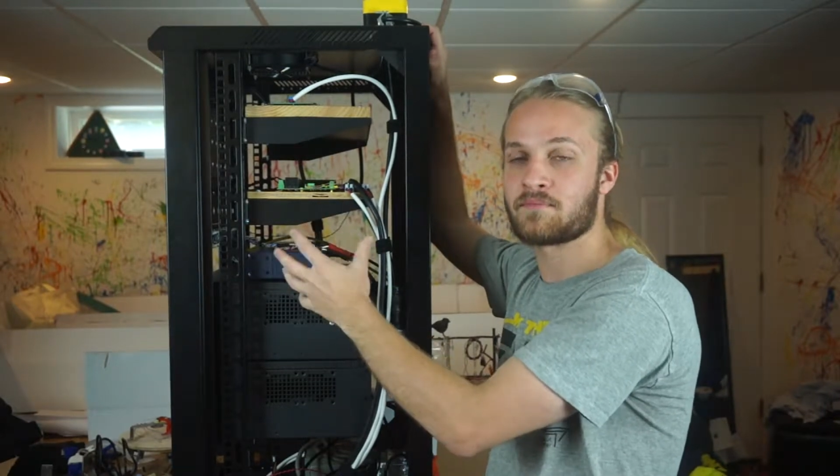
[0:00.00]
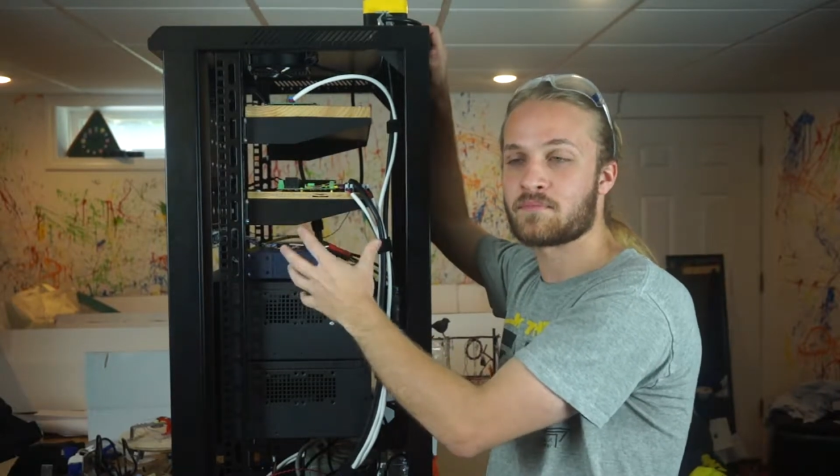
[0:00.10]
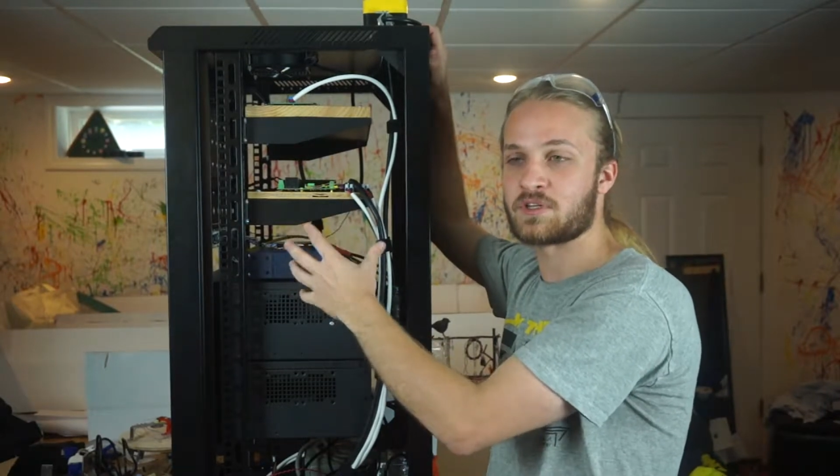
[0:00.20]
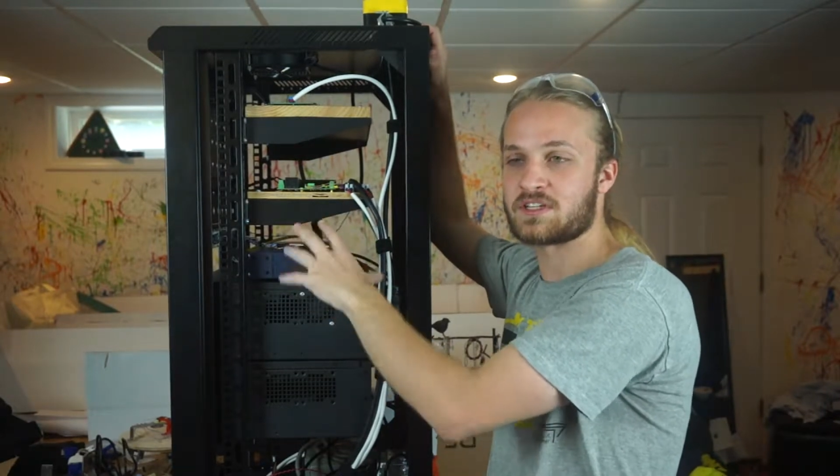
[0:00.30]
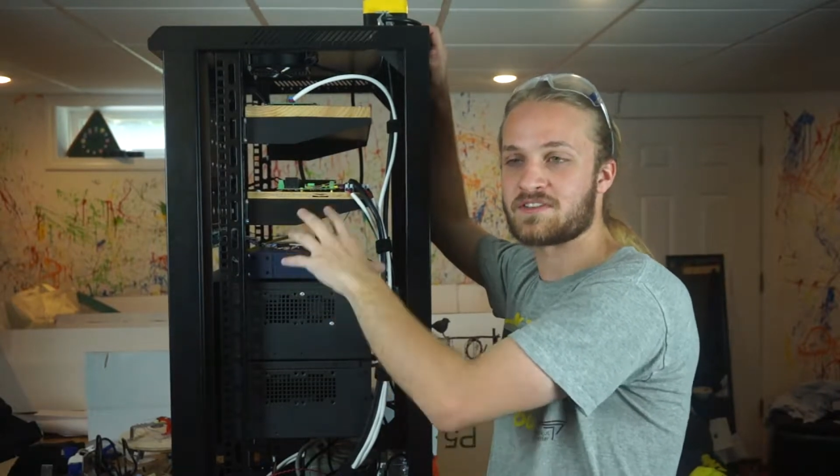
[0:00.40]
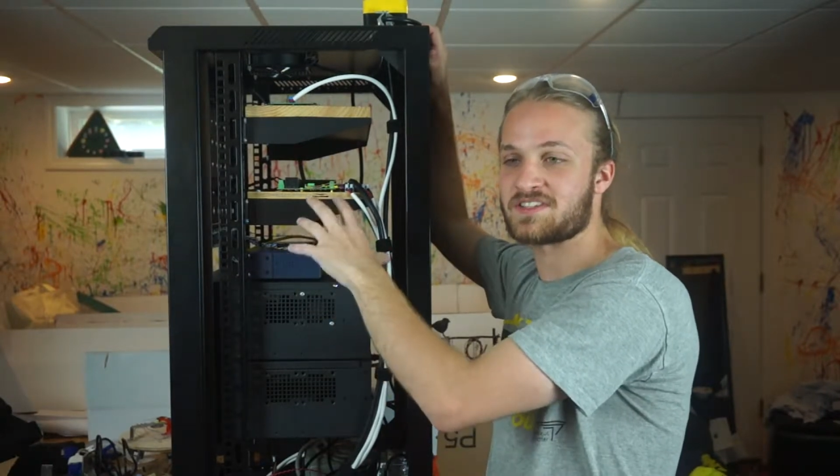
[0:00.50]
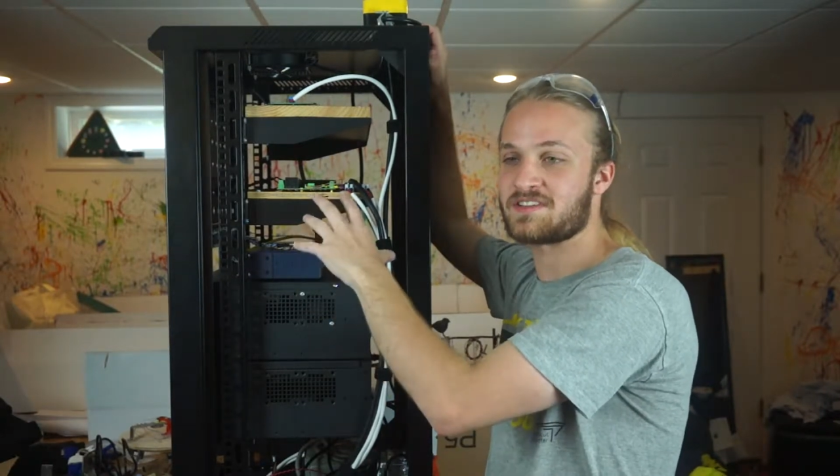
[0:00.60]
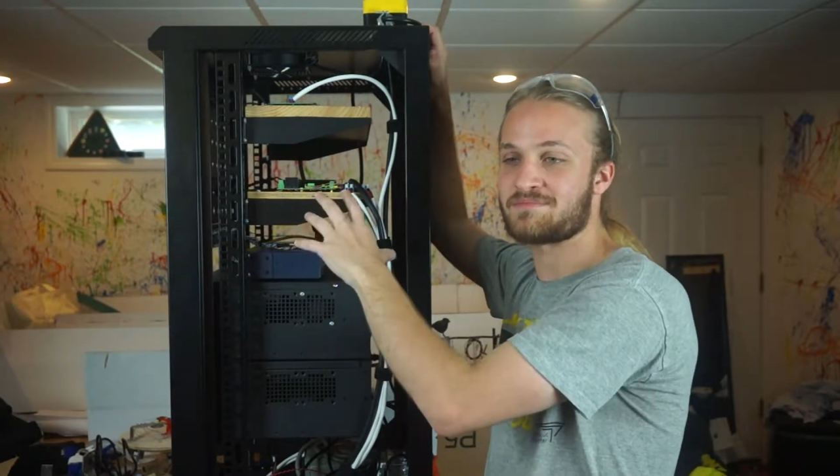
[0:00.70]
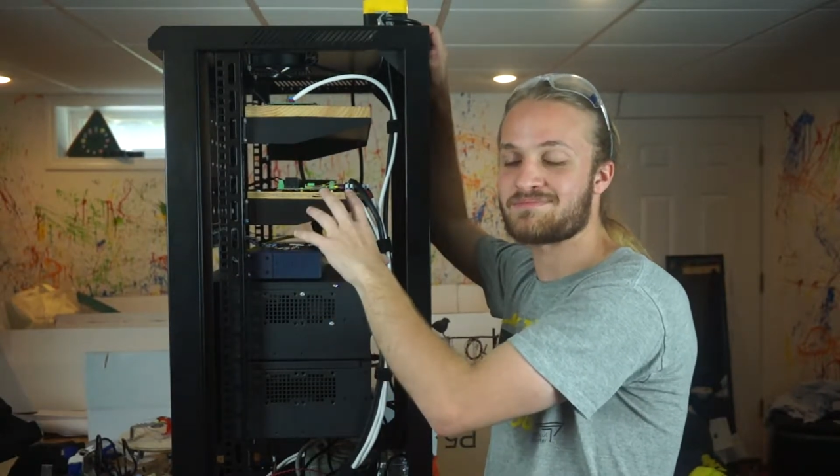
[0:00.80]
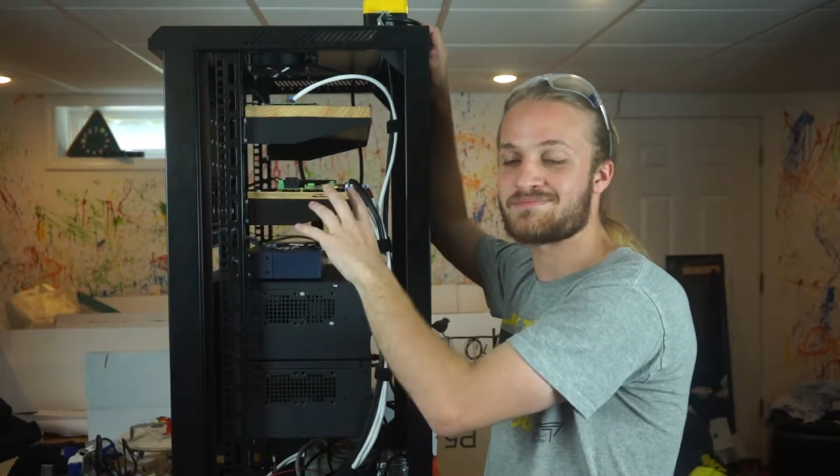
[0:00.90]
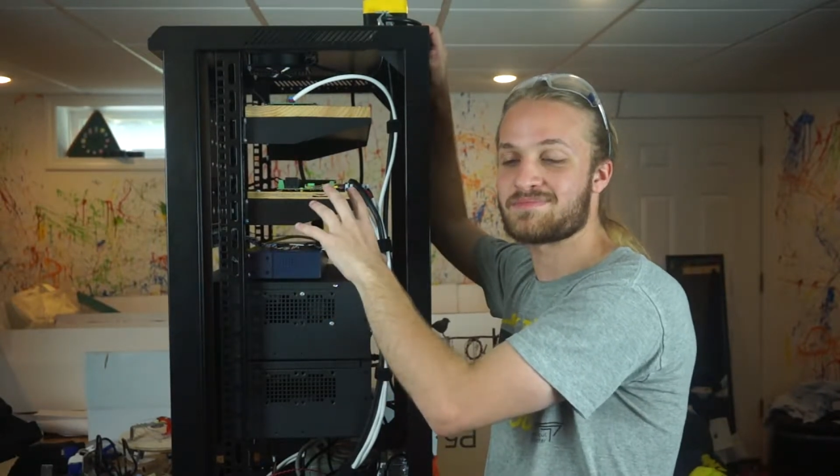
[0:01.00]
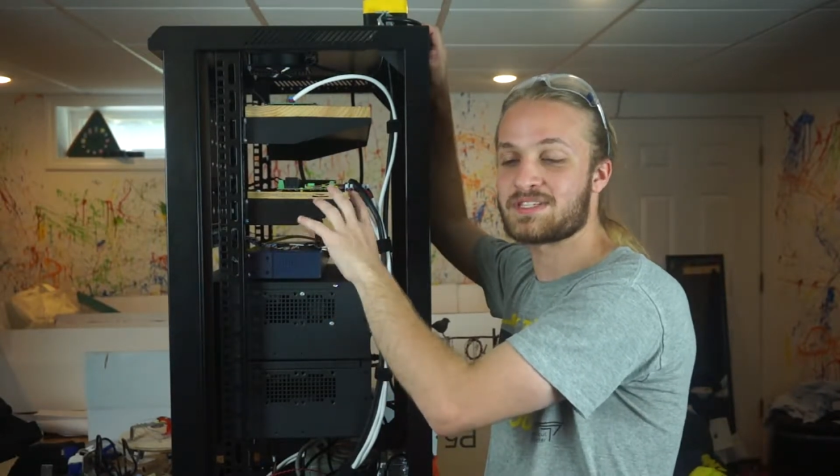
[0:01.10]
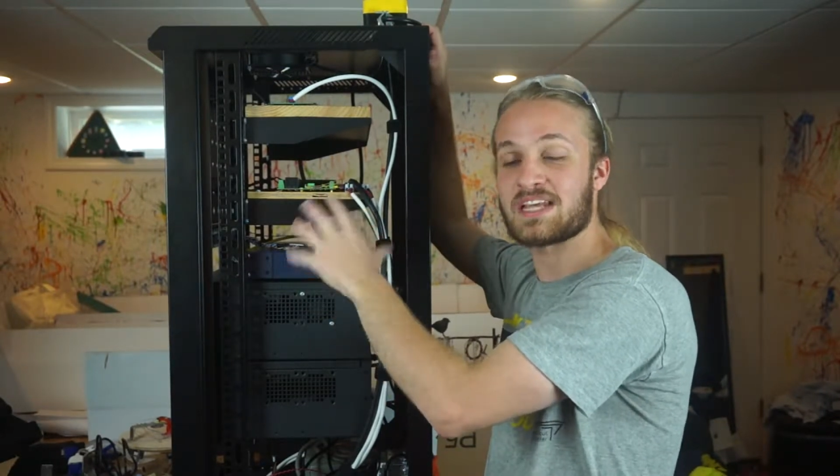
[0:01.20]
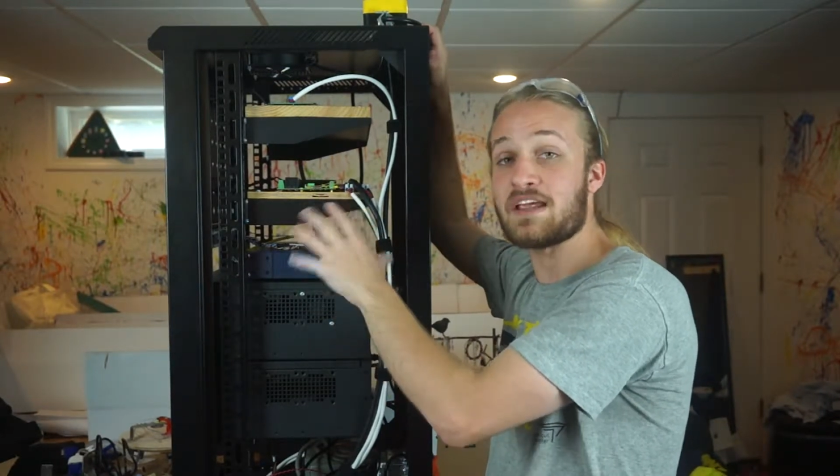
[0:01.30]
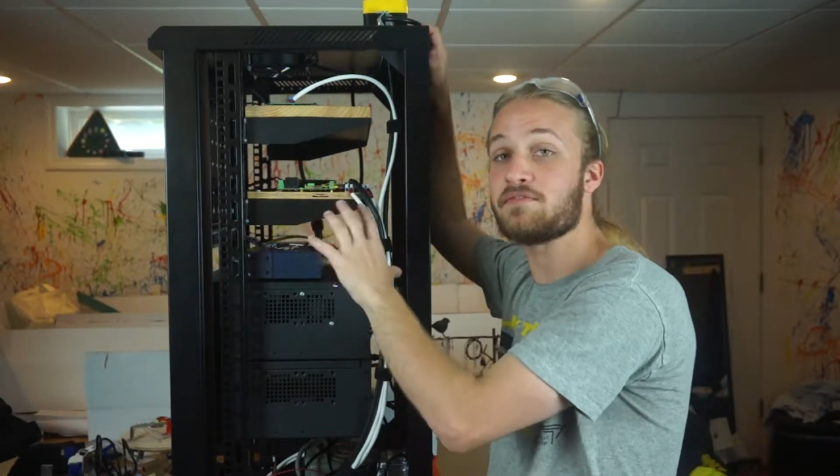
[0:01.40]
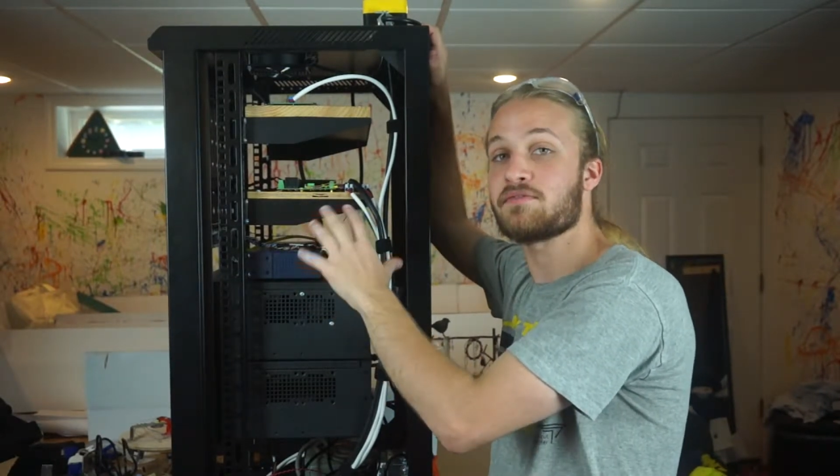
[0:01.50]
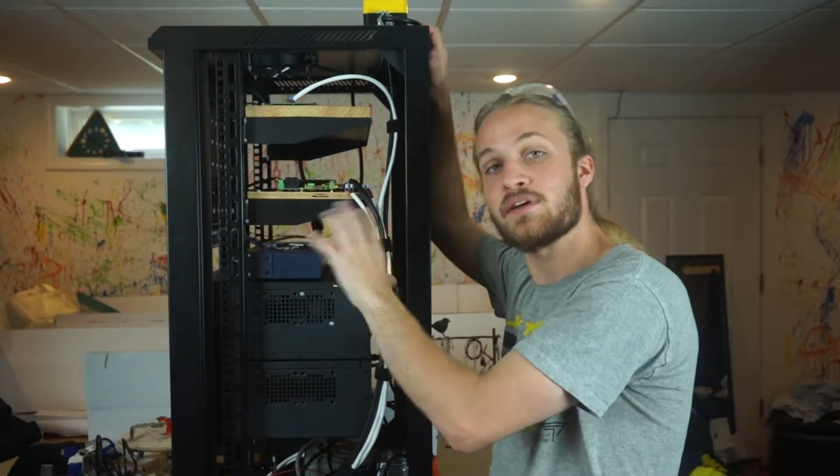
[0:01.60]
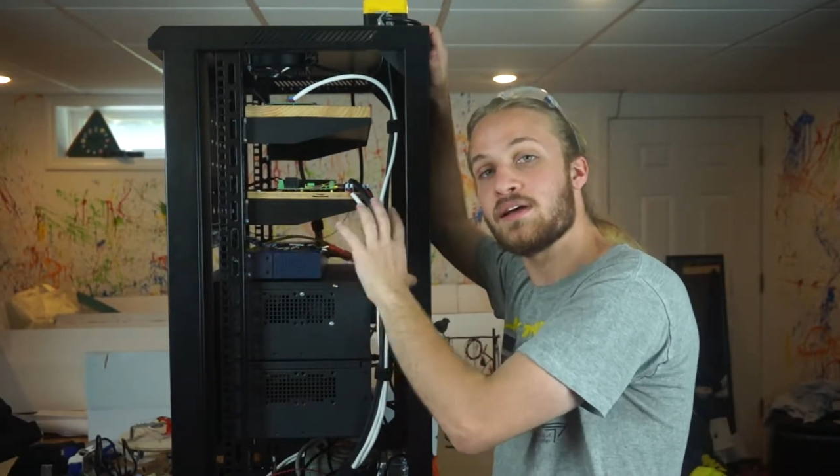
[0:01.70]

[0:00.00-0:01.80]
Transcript: which gives us a safe